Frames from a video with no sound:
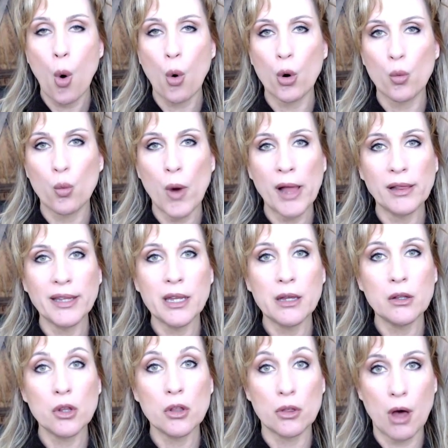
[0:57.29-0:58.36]

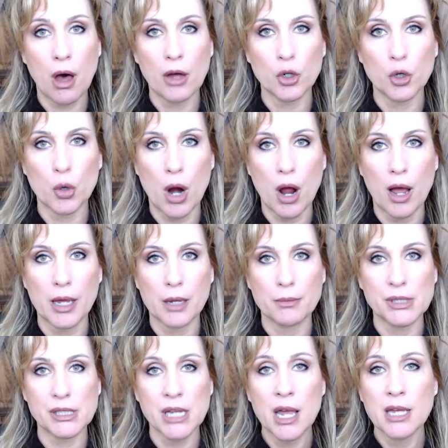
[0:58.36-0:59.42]
Orwellian thought
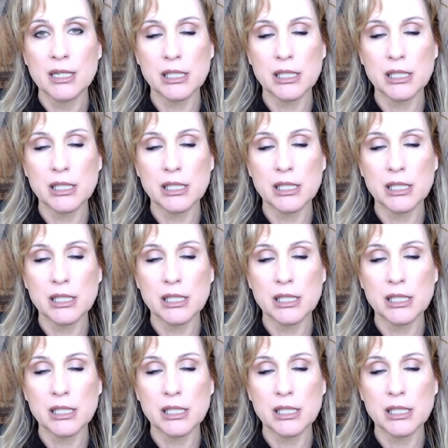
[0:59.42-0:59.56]
crimes,